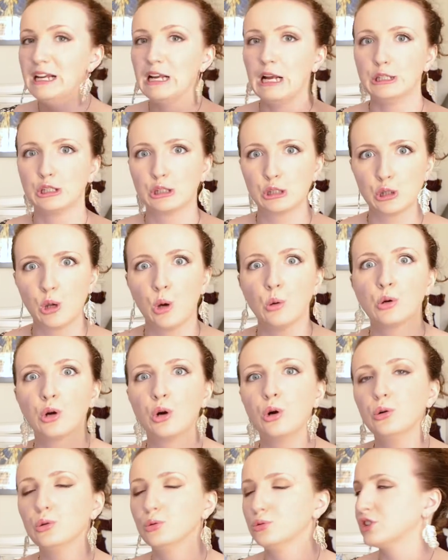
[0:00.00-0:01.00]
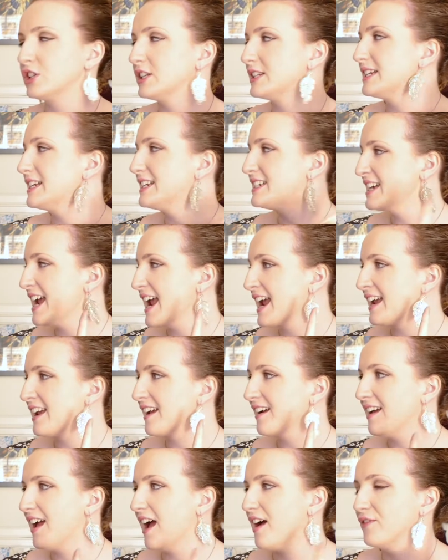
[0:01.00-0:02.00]
It's so cool. So today
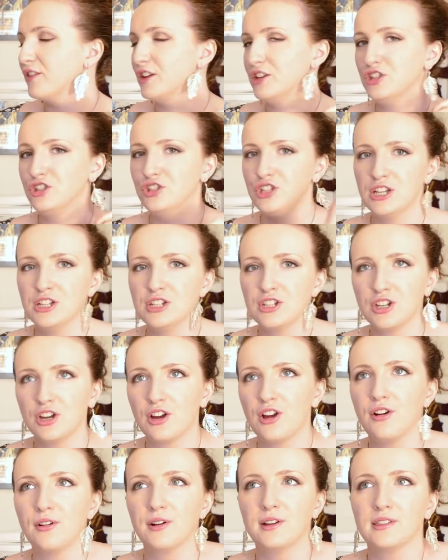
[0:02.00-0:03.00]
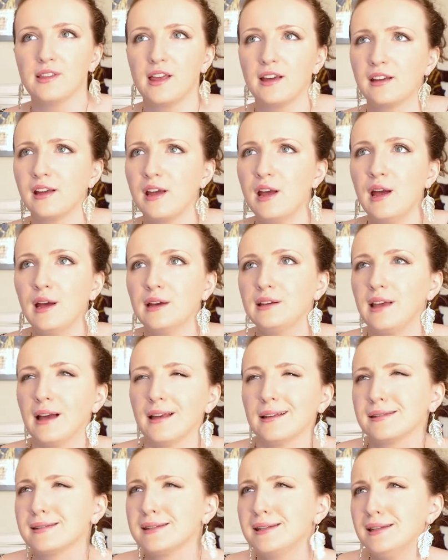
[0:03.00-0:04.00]
I have a ginger and like
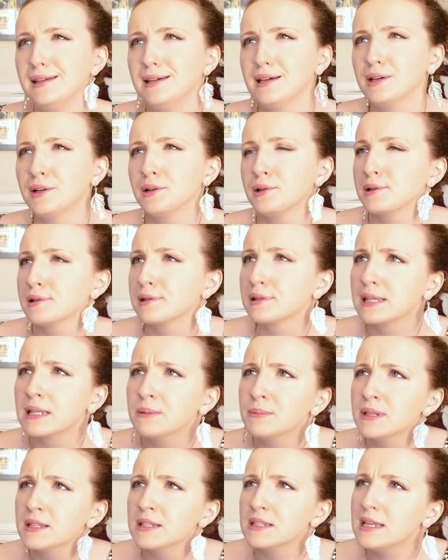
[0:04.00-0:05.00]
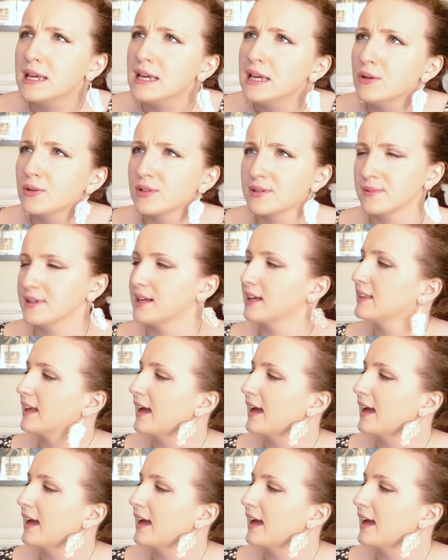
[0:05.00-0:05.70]
garcinia and cinnamon tea or something like